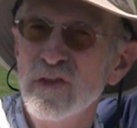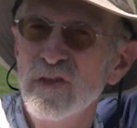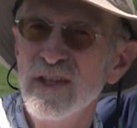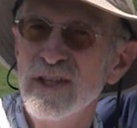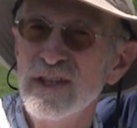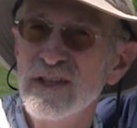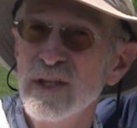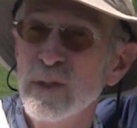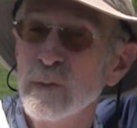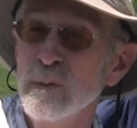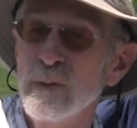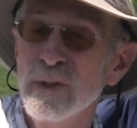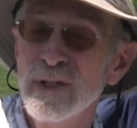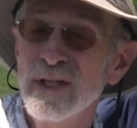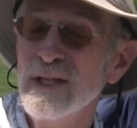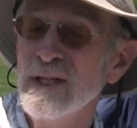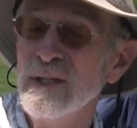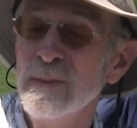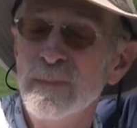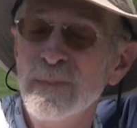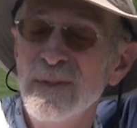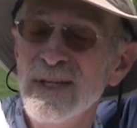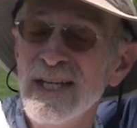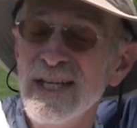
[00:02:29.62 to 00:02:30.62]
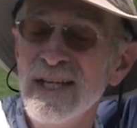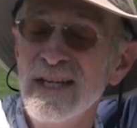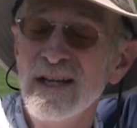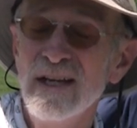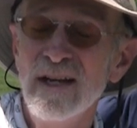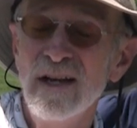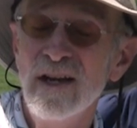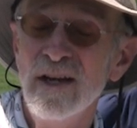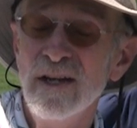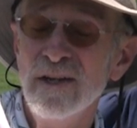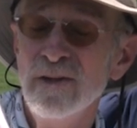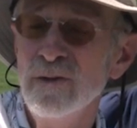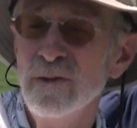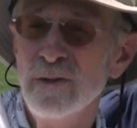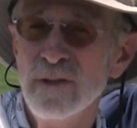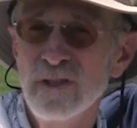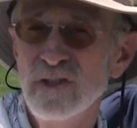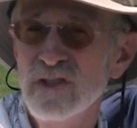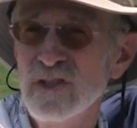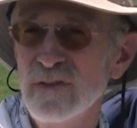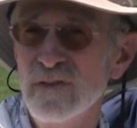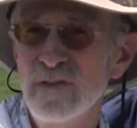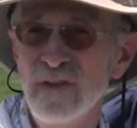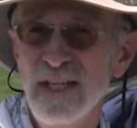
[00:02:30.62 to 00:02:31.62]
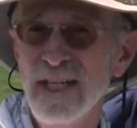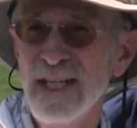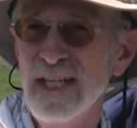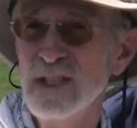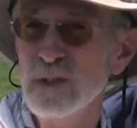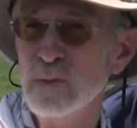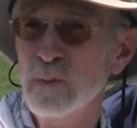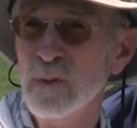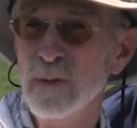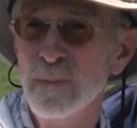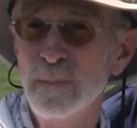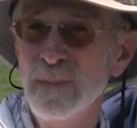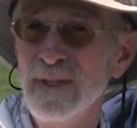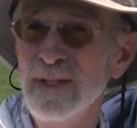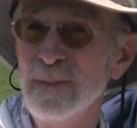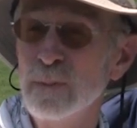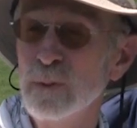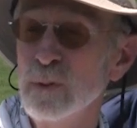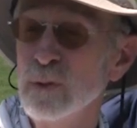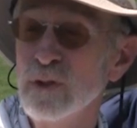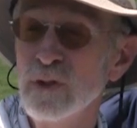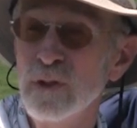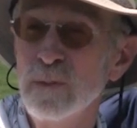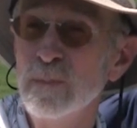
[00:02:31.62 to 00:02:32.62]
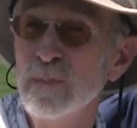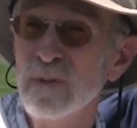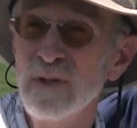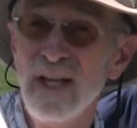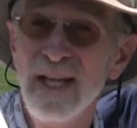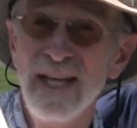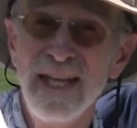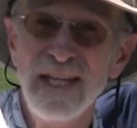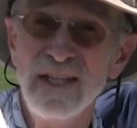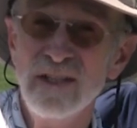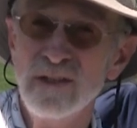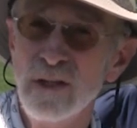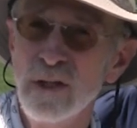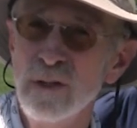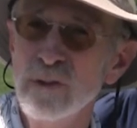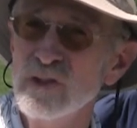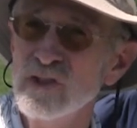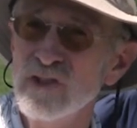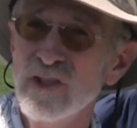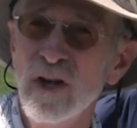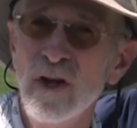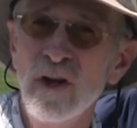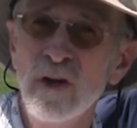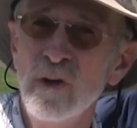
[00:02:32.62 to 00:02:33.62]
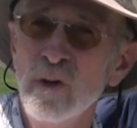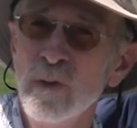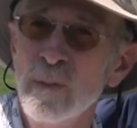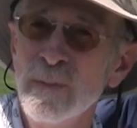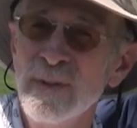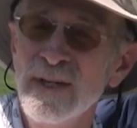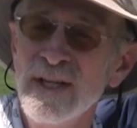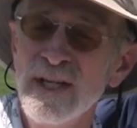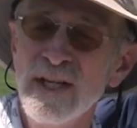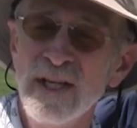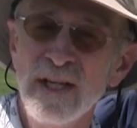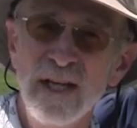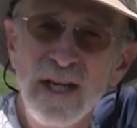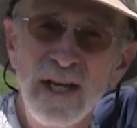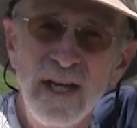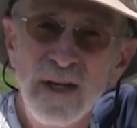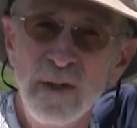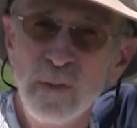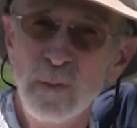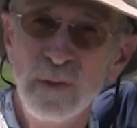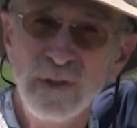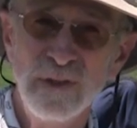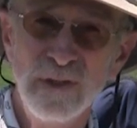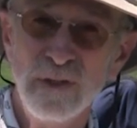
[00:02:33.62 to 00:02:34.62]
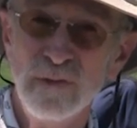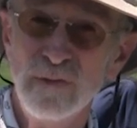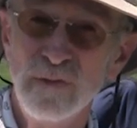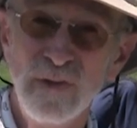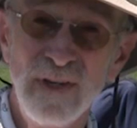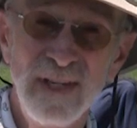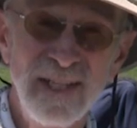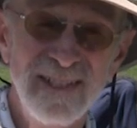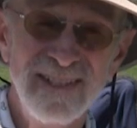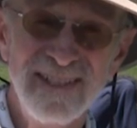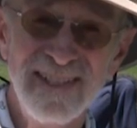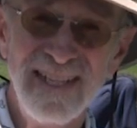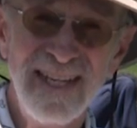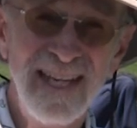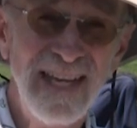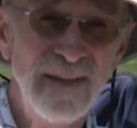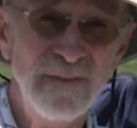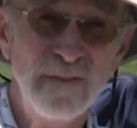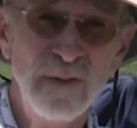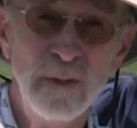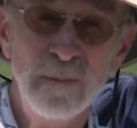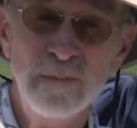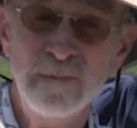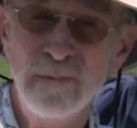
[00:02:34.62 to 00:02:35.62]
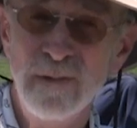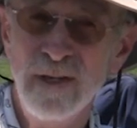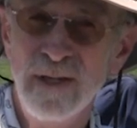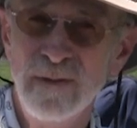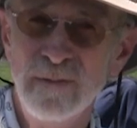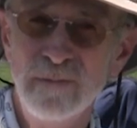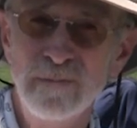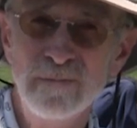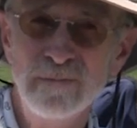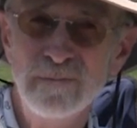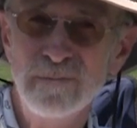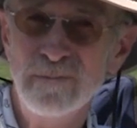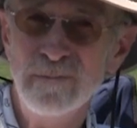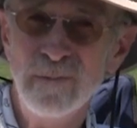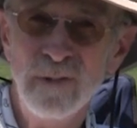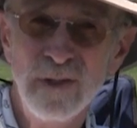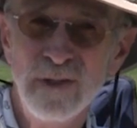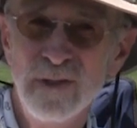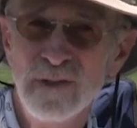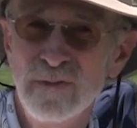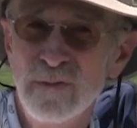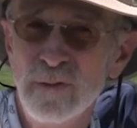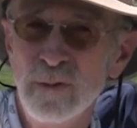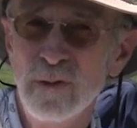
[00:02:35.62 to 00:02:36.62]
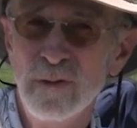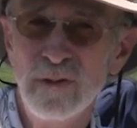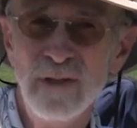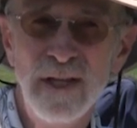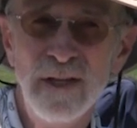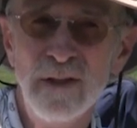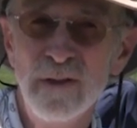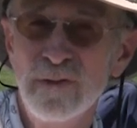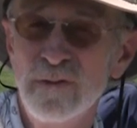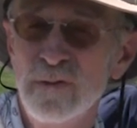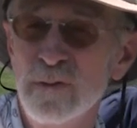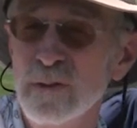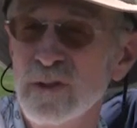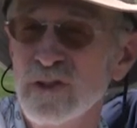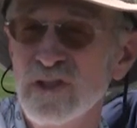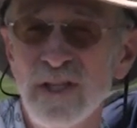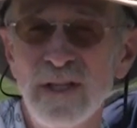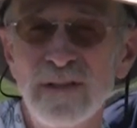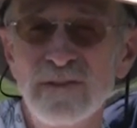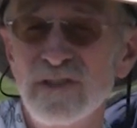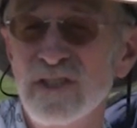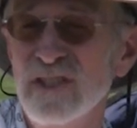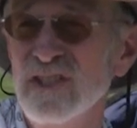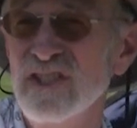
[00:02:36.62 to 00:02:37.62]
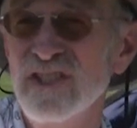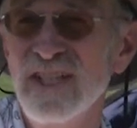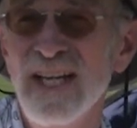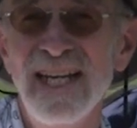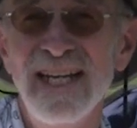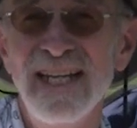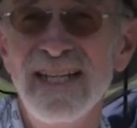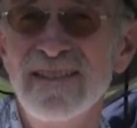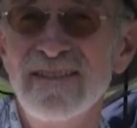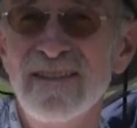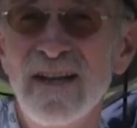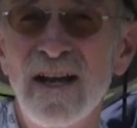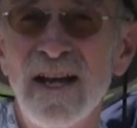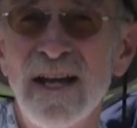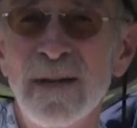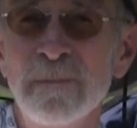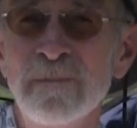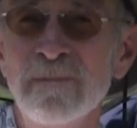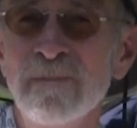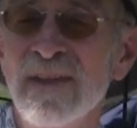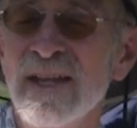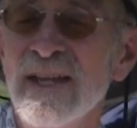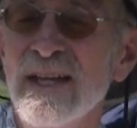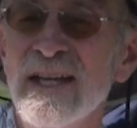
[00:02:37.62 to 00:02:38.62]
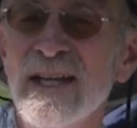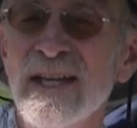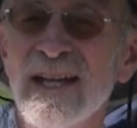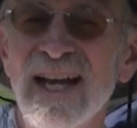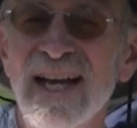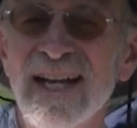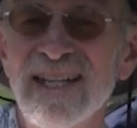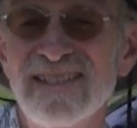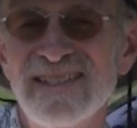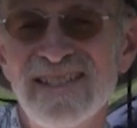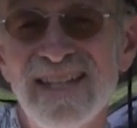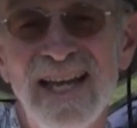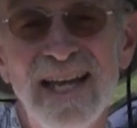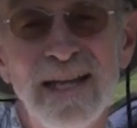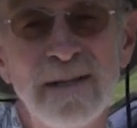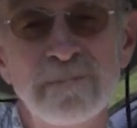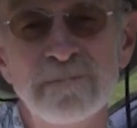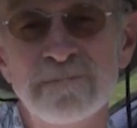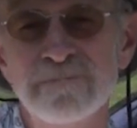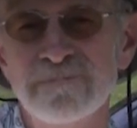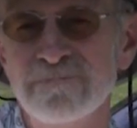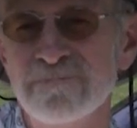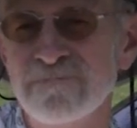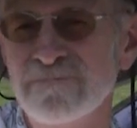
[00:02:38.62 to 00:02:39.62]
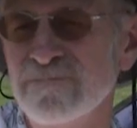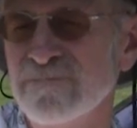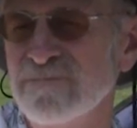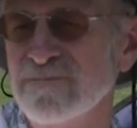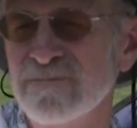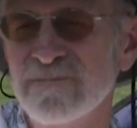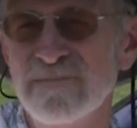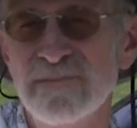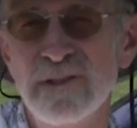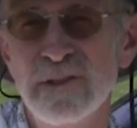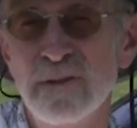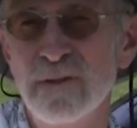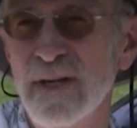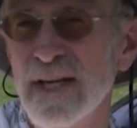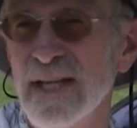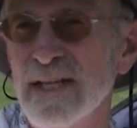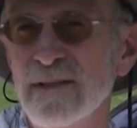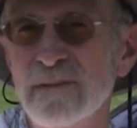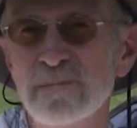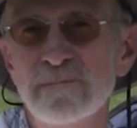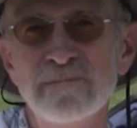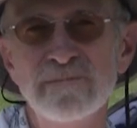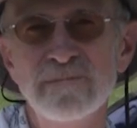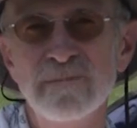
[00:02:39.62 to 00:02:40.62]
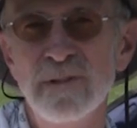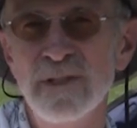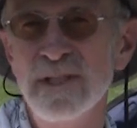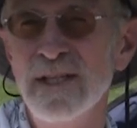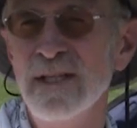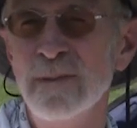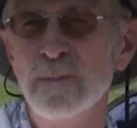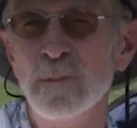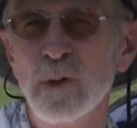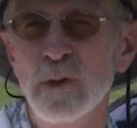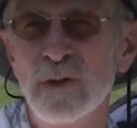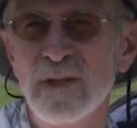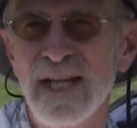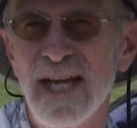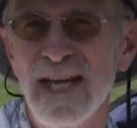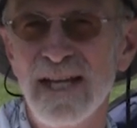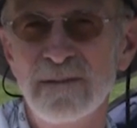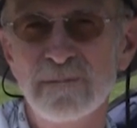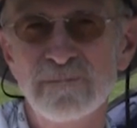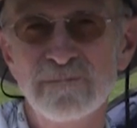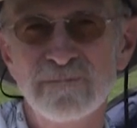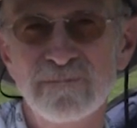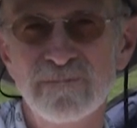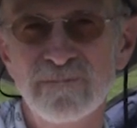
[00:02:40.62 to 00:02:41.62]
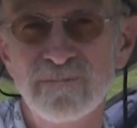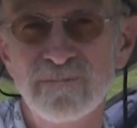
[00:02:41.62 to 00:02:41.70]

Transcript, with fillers: that there were going to be hundreds of leagues where people could play close to home uh, with their friends and have a, a wonderful, healthful, self sustaining time, I'd say, great, we need more of that.